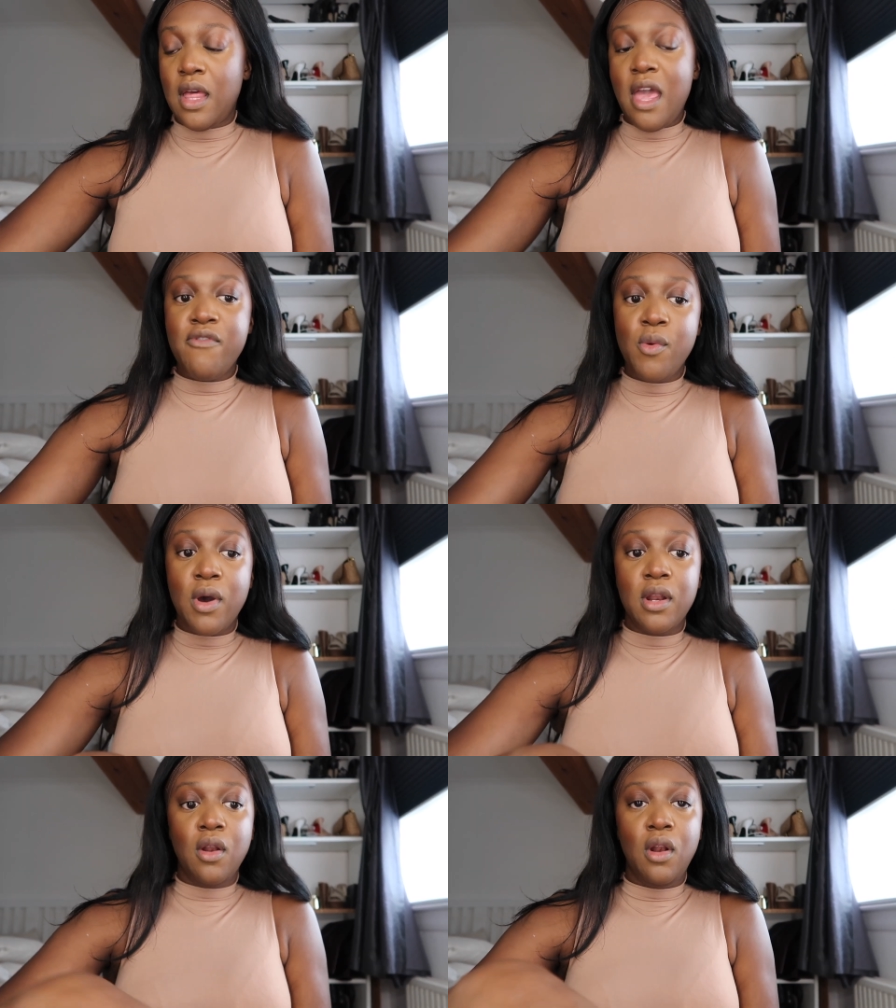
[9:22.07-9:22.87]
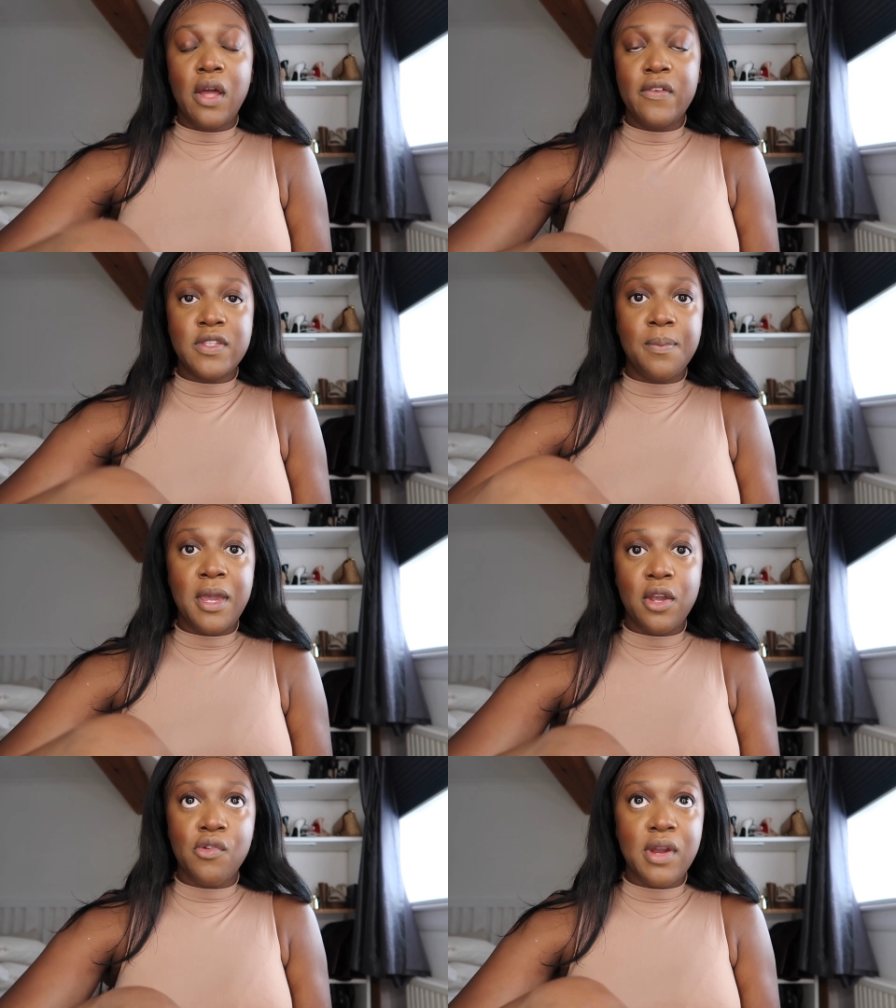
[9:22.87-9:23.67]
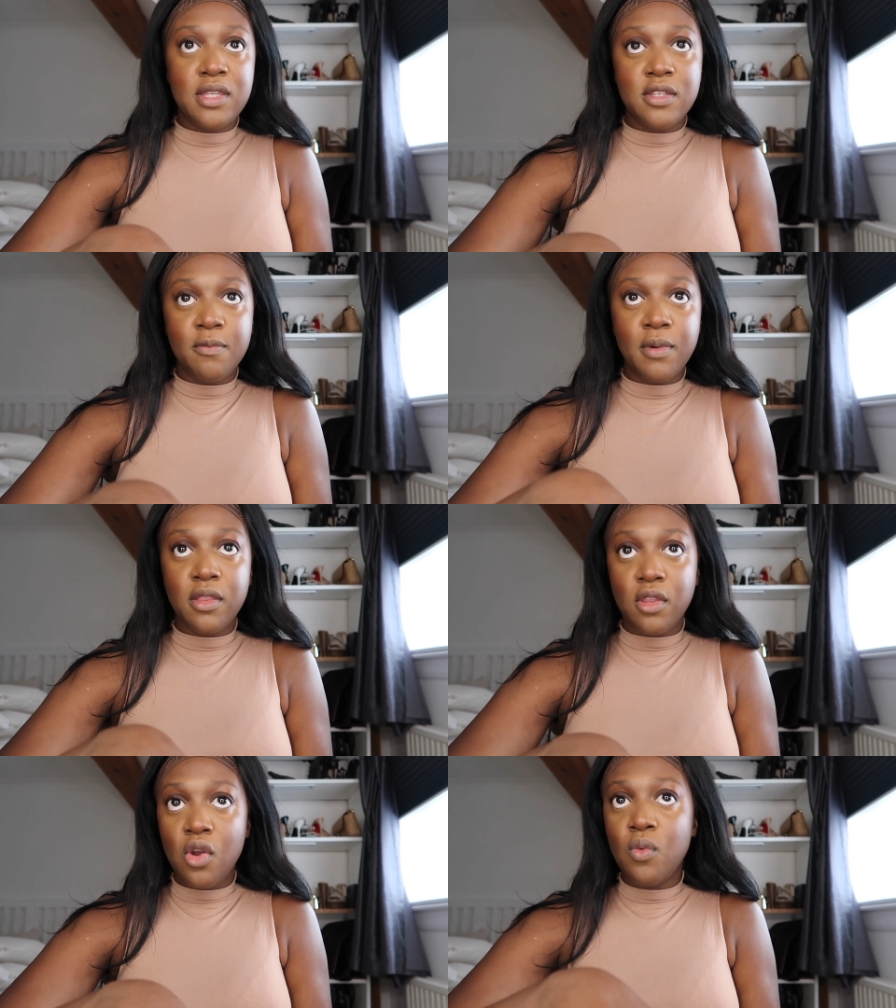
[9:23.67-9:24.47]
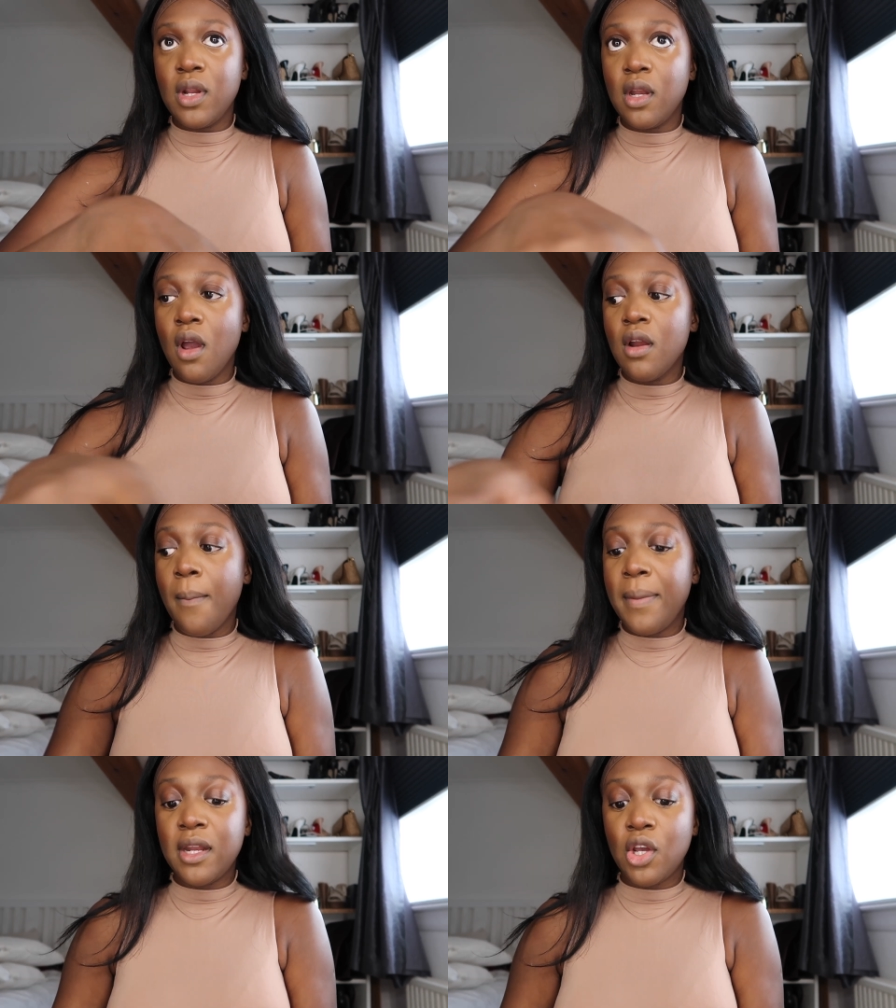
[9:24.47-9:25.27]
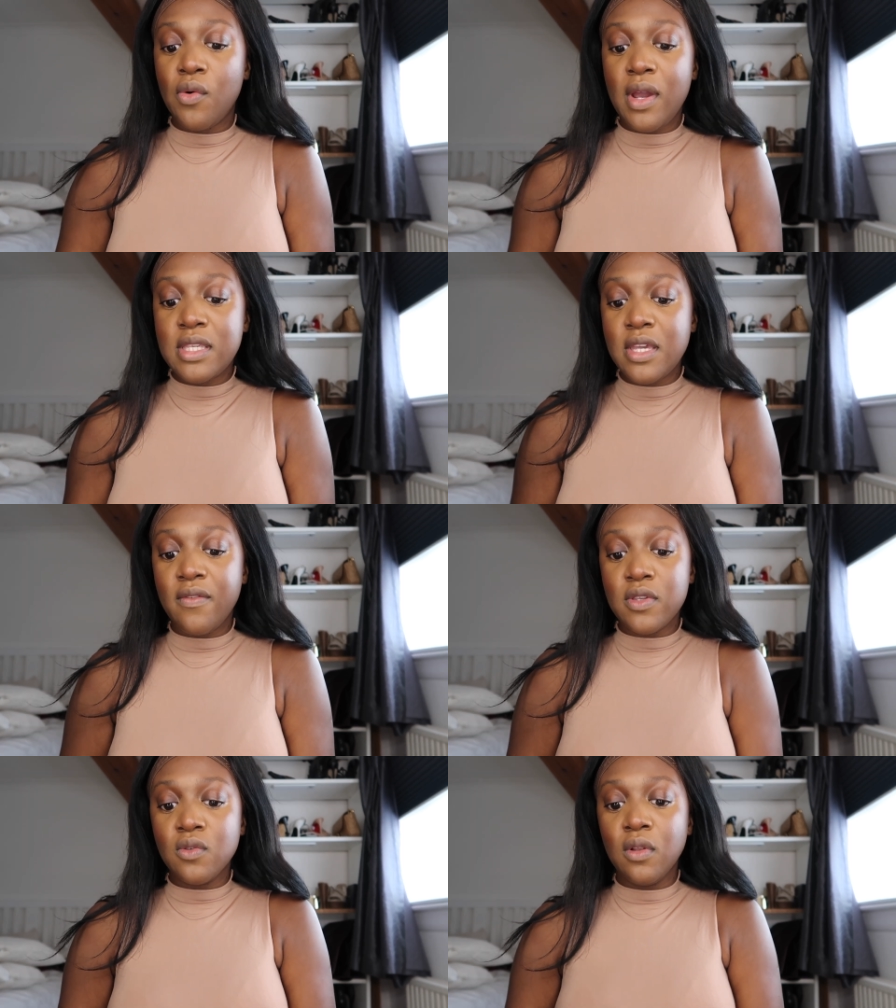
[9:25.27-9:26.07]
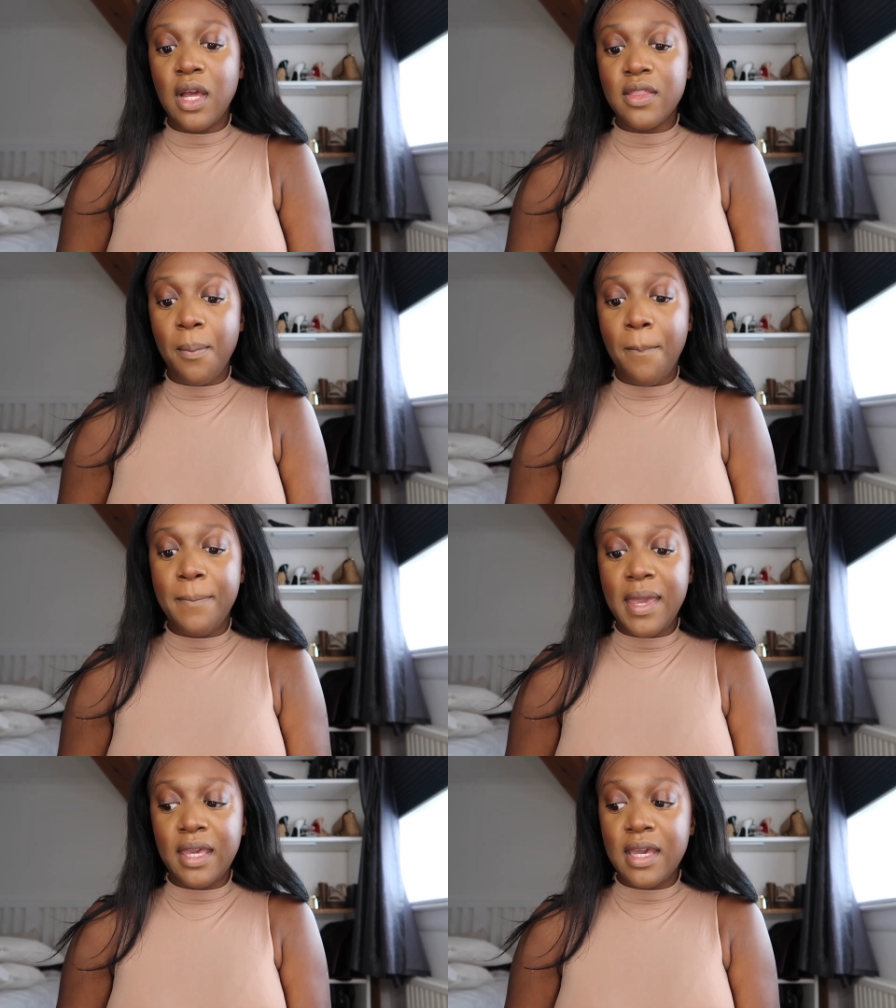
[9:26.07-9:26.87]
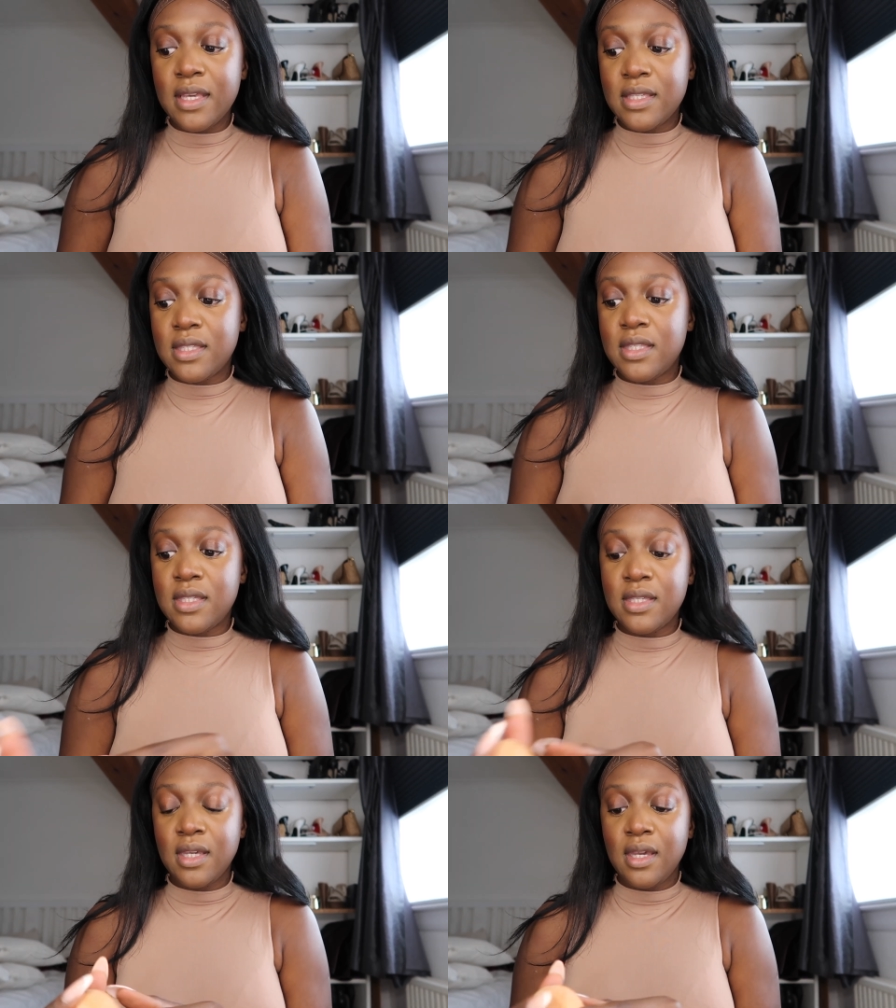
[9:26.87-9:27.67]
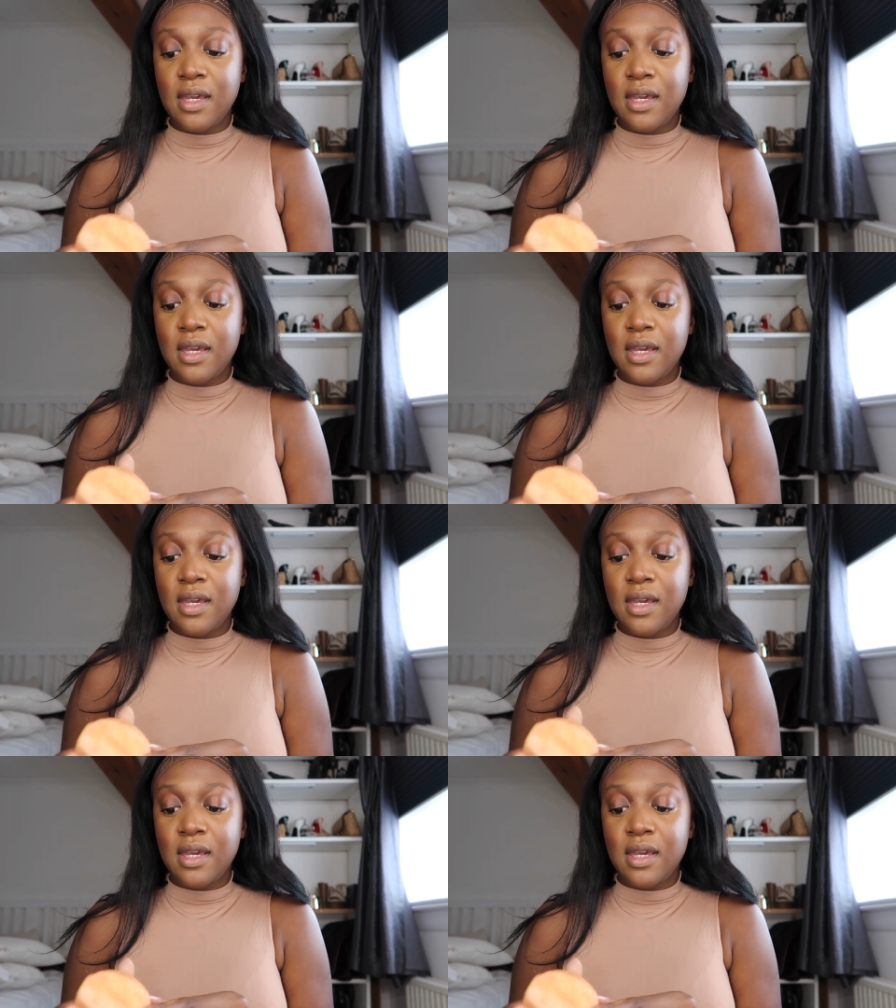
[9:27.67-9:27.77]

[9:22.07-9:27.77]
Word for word: everyone loves to be a creative but don't really know like being a creative is not like the biggest